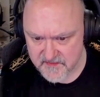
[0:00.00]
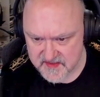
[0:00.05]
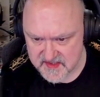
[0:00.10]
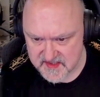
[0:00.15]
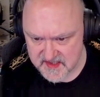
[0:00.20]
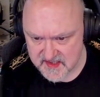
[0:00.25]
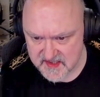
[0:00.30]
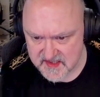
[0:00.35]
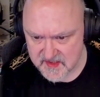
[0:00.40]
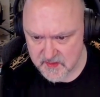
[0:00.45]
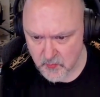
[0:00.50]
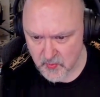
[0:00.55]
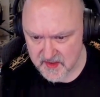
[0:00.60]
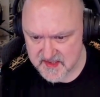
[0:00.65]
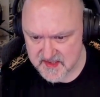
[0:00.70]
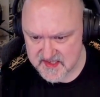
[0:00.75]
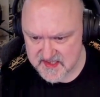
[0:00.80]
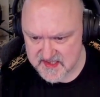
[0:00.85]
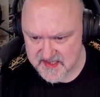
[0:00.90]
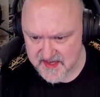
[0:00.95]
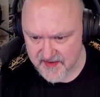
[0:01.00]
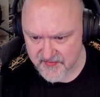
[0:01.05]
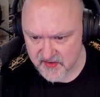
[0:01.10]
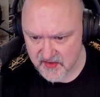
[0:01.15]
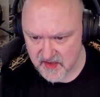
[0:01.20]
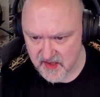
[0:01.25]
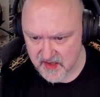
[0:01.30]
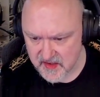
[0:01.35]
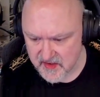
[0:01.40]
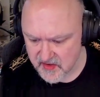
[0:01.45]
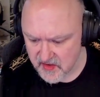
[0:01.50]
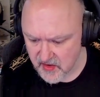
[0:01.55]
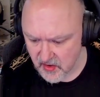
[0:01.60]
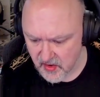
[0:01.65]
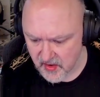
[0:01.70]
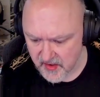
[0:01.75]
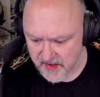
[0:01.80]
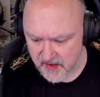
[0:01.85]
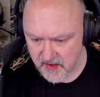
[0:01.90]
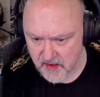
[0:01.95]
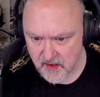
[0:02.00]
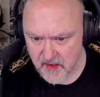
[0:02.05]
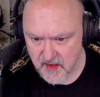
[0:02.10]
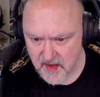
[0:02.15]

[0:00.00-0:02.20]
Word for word: 6, 1, 7, and 9.